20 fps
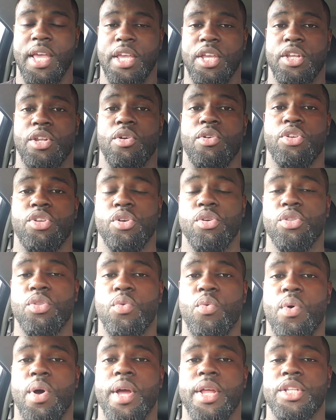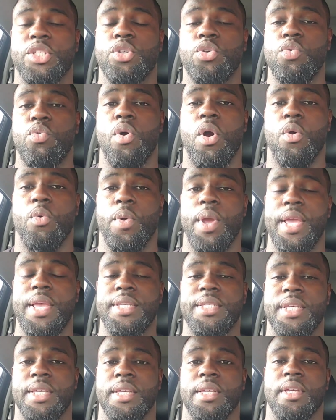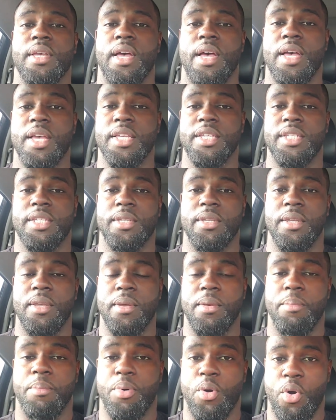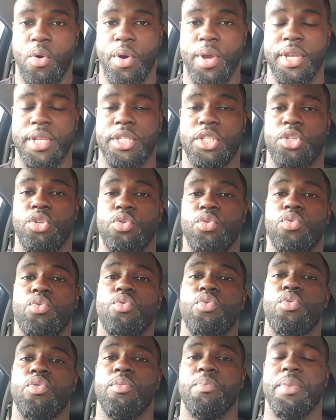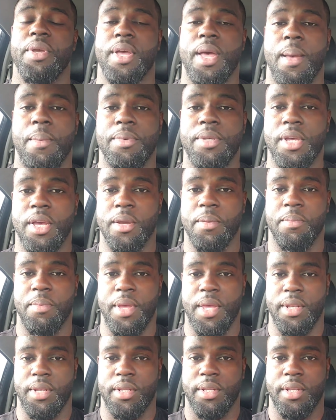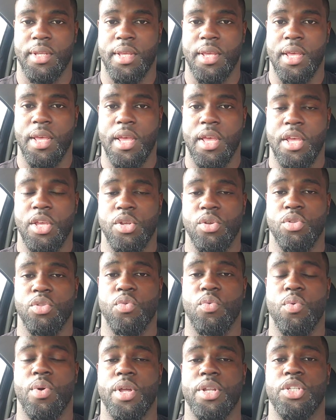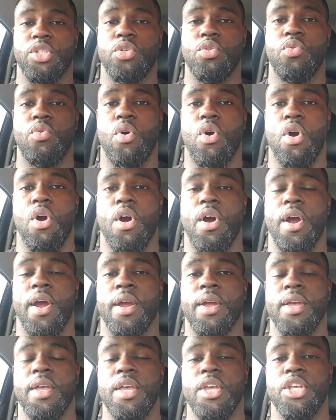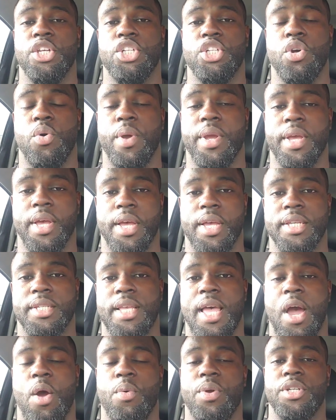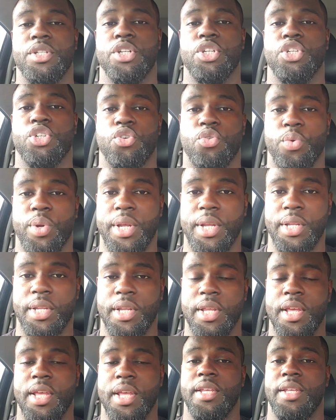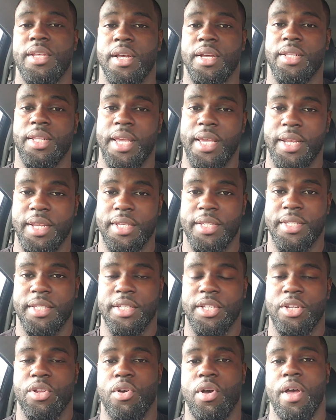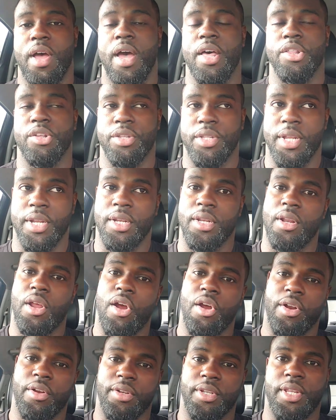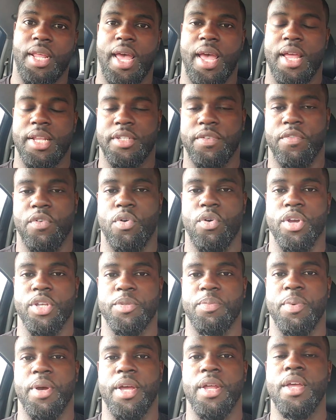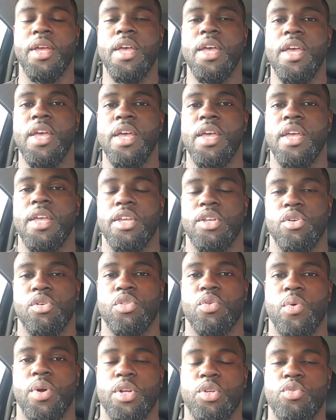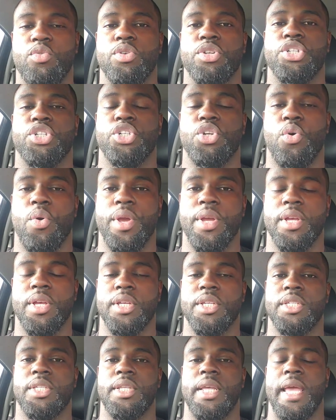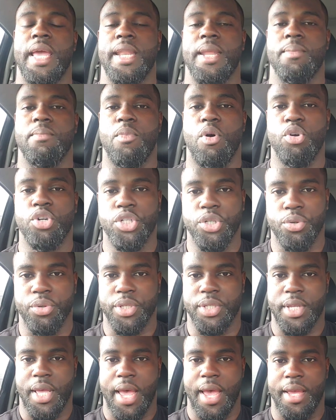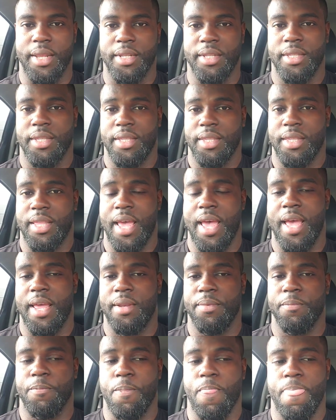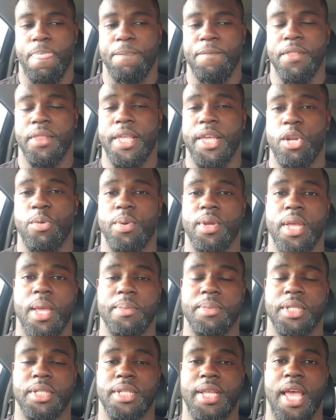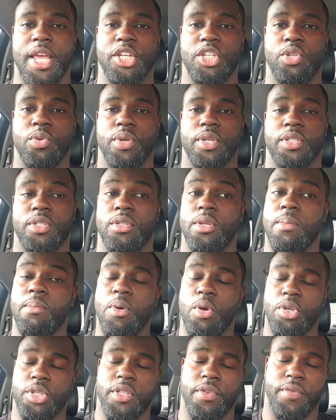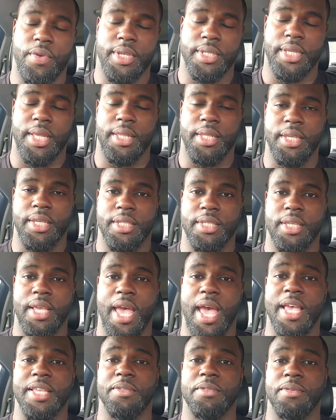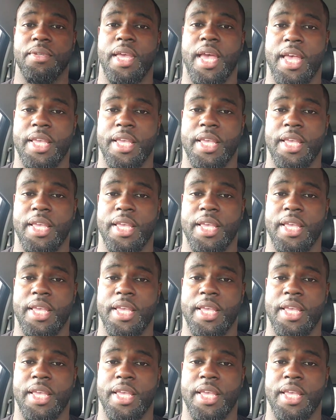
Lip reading: You're the ones who are raising us boys to become young men. You're the ones who are showing us how we should treat young ladies, other than our dads, of course, but you're the one who is showing us an emotional side that later becomes attached to us, to most of us at least, as